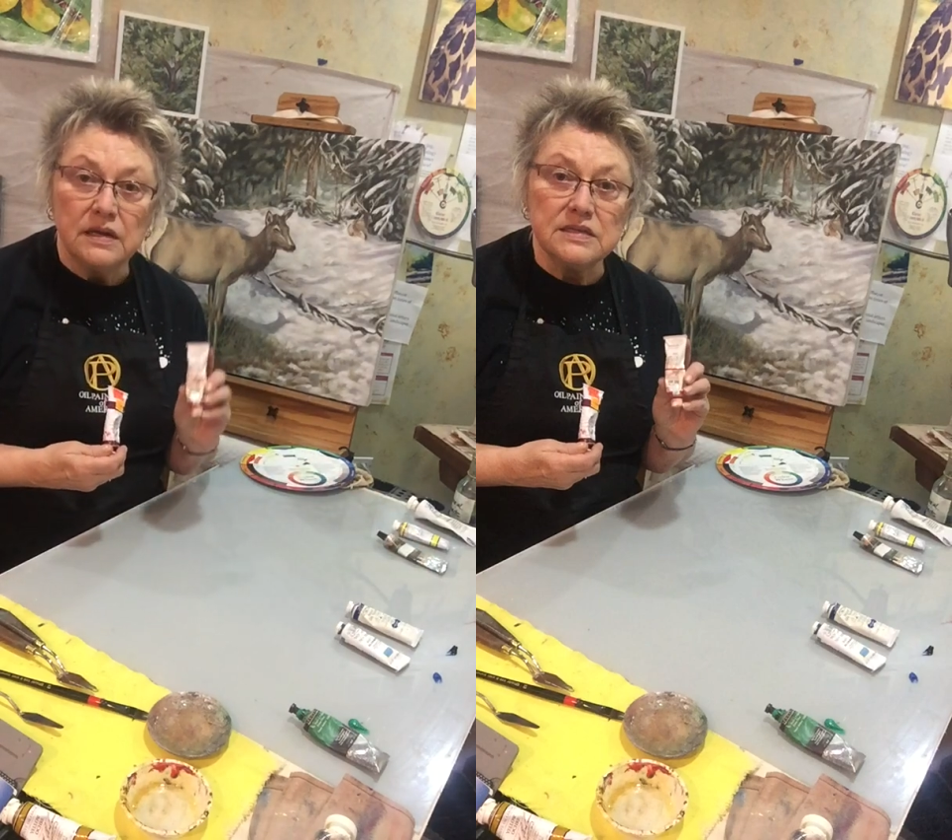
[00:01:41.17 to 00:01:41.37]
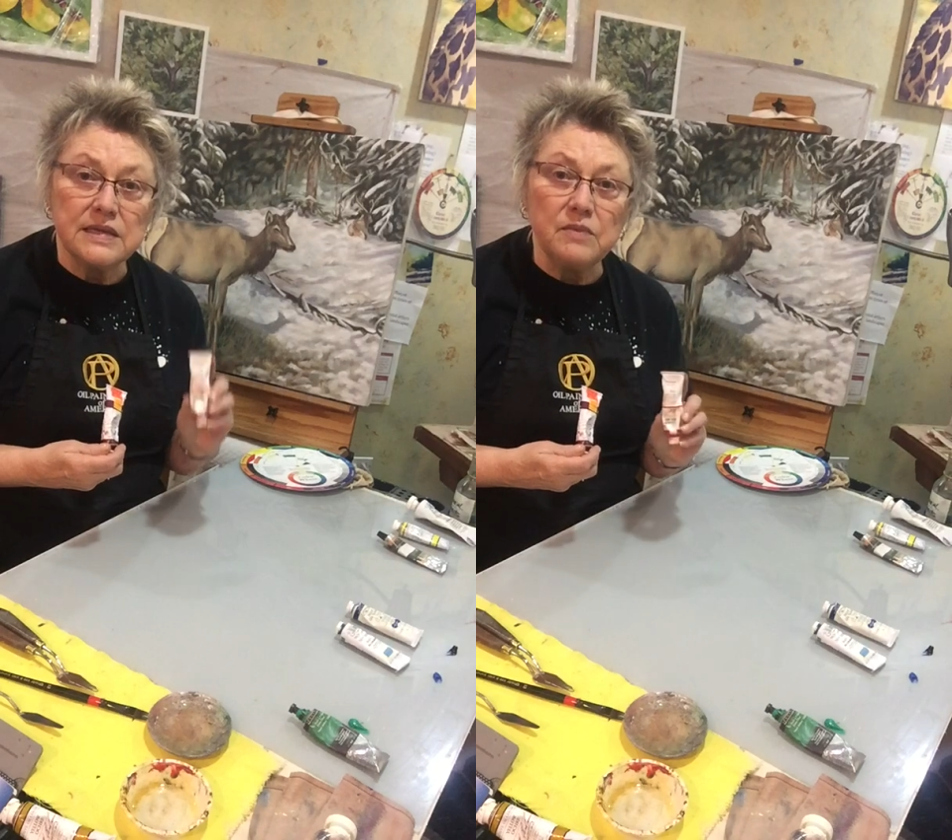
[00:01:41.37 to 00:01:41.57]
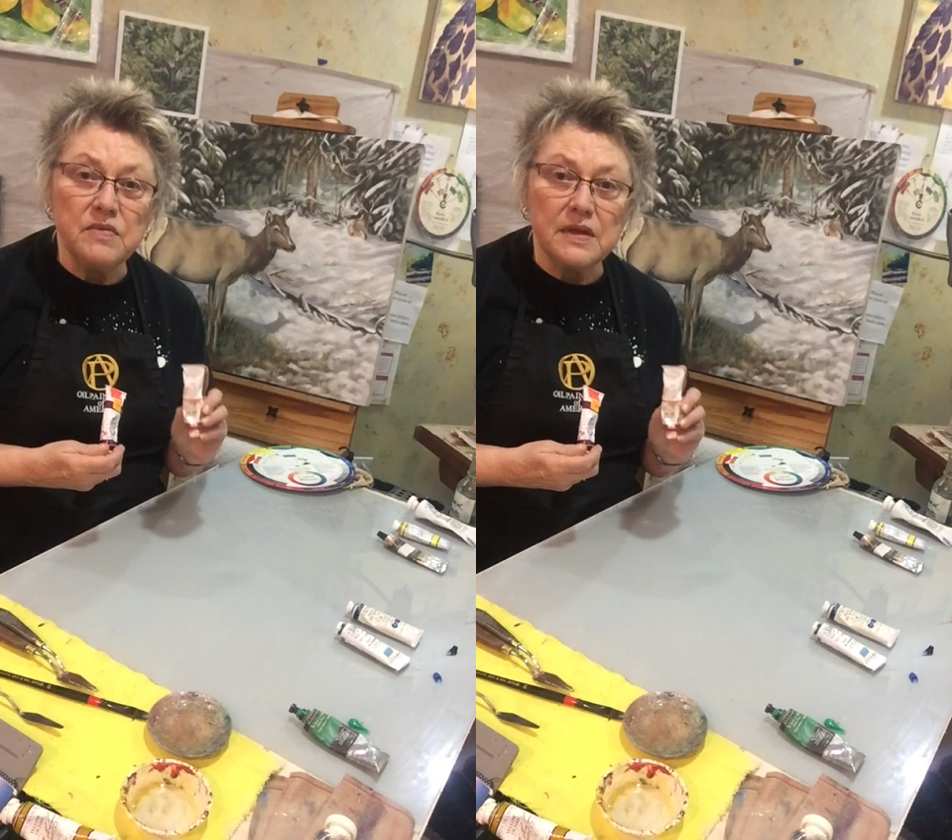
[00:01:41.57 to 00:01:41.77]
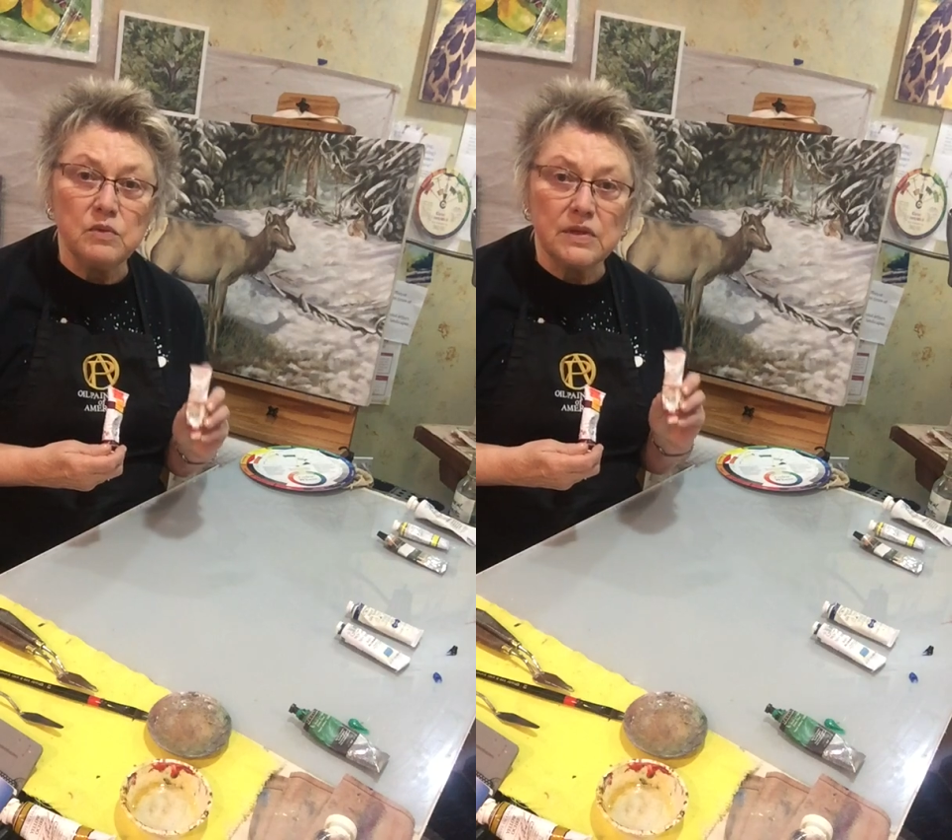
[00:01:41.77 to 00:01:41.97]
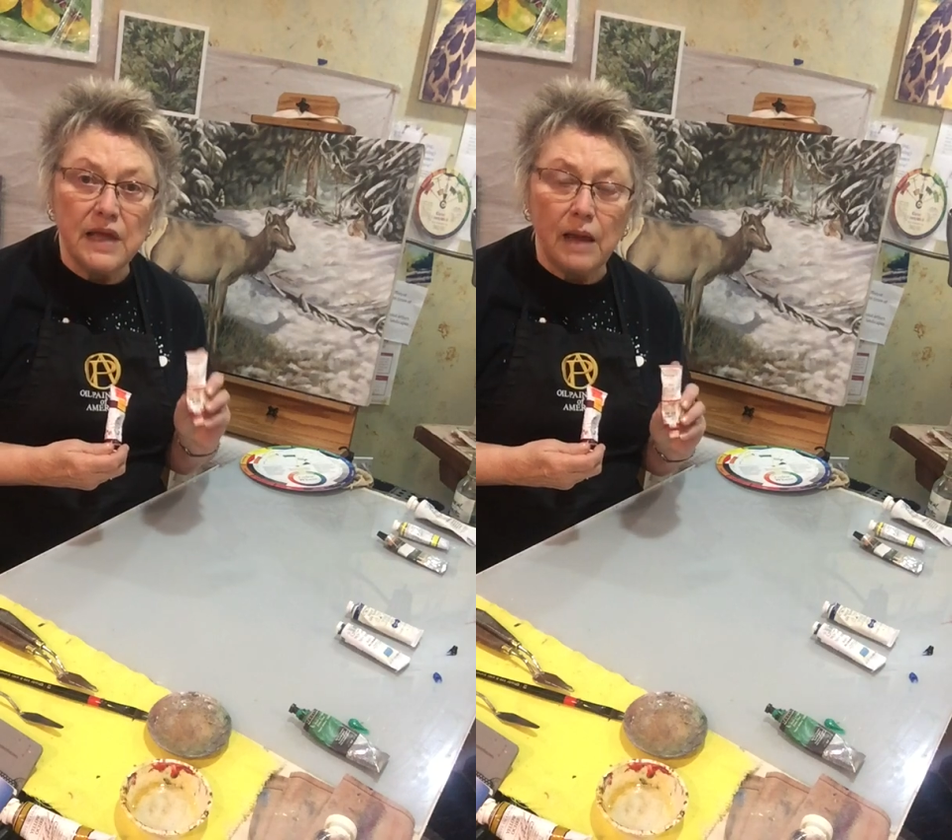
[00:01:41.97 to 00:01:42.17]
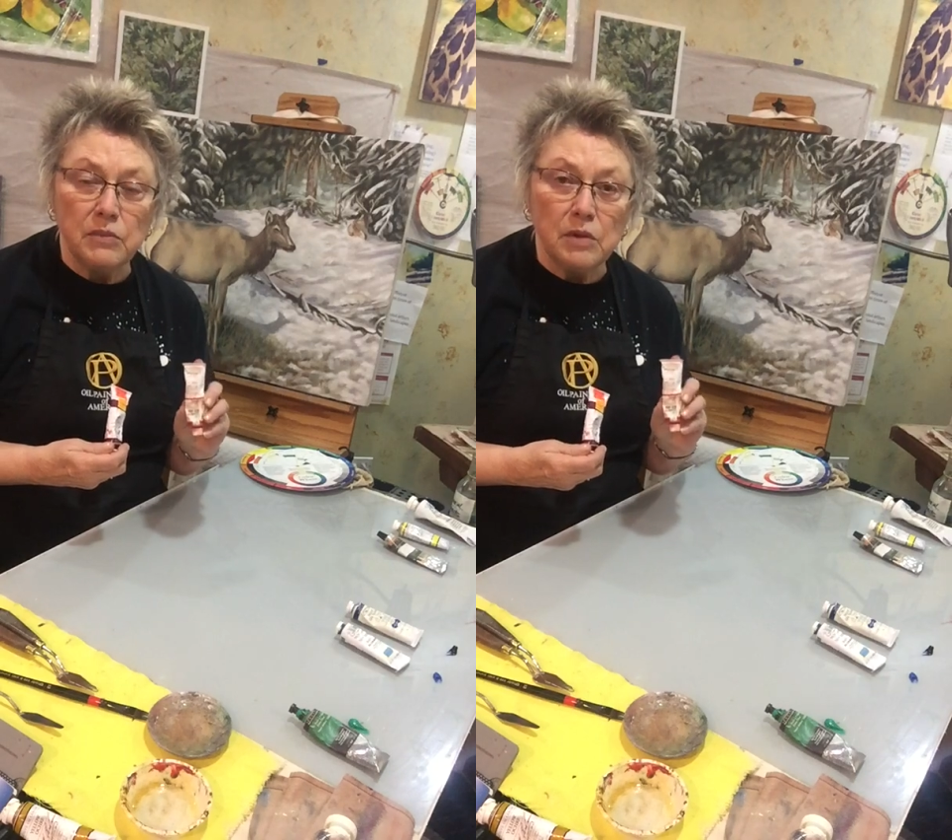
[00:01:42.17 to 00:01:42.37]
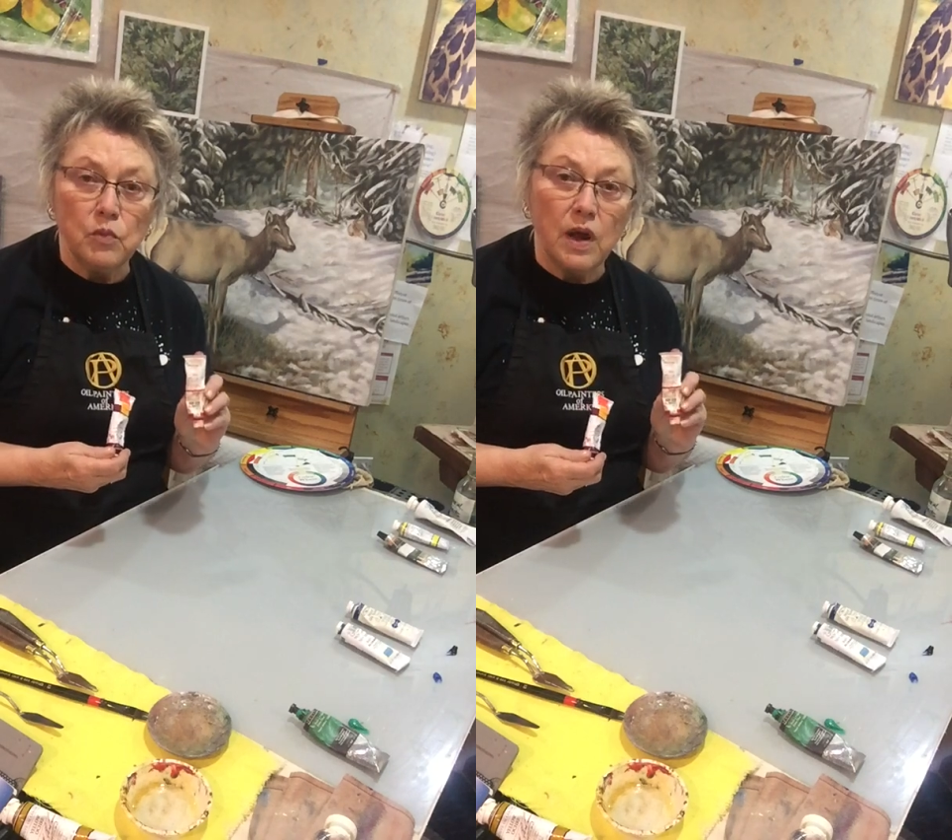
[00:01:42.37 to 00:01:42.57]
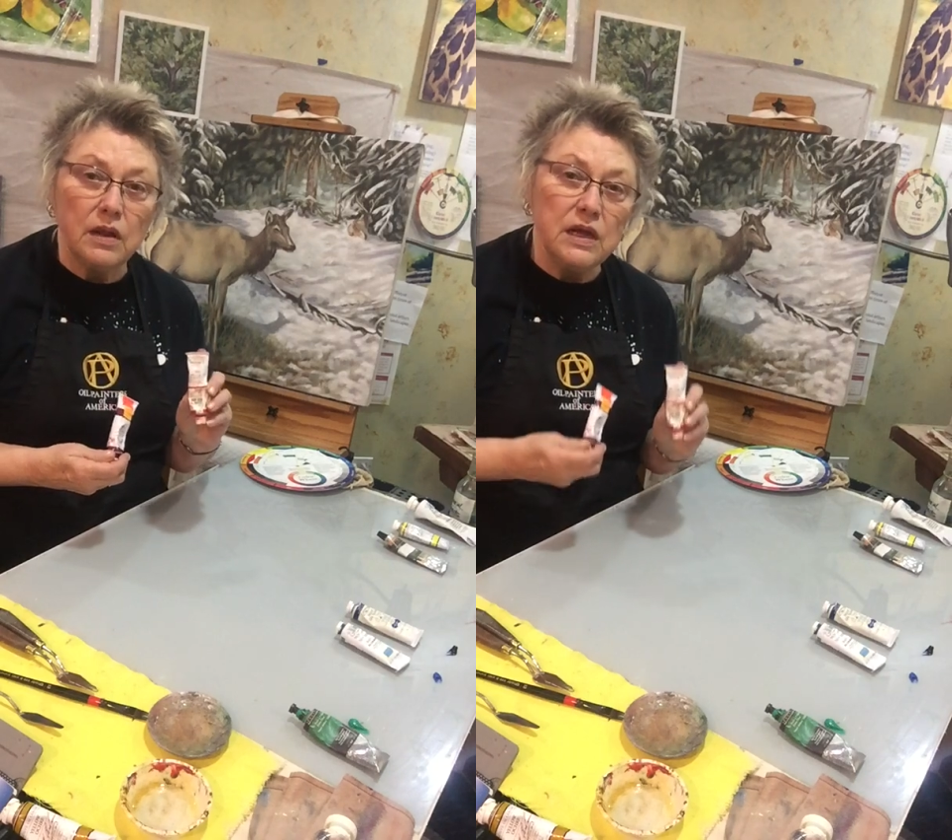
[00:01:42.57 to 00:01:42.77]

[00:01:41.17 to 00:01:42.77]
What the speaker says: The same thing with cadmium red,